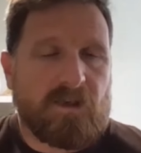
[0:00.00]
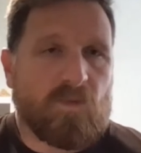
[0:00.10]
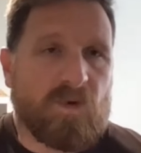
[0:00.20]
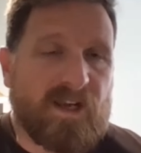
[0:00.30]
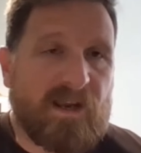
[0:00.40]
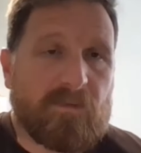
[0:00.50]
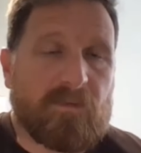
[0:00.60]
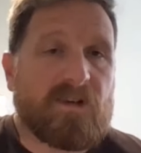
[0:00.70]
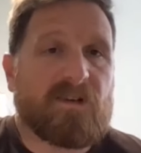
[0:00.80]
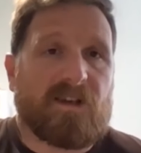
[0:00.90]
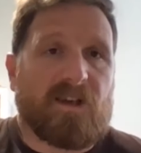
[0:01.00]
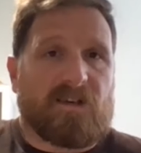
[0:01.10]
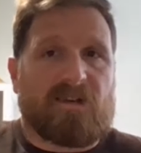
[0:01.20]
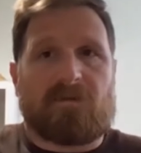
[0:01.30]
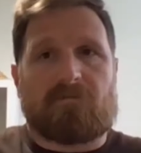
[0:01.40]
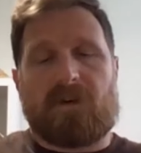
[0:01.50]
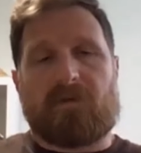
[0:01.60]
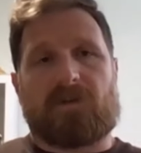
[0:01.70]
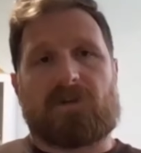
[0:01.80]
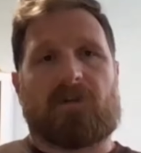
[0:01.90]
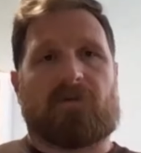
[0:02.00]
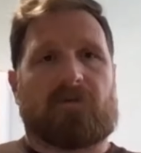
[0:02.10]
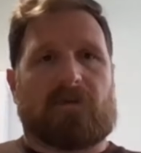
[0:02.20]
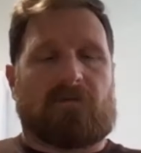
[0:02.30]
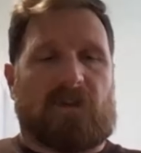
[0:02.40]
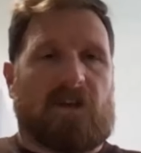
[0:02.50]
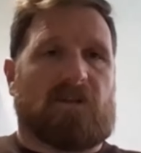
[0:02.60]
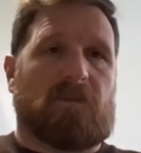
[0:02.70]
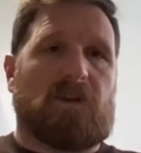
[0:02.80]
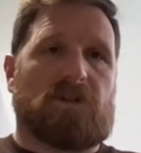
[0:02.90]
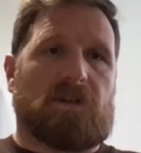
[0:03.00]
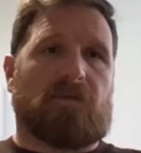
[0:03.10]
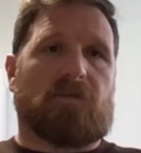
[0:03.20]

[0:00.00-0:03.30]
what can happen, because it's a bit of a shift. It's a big shift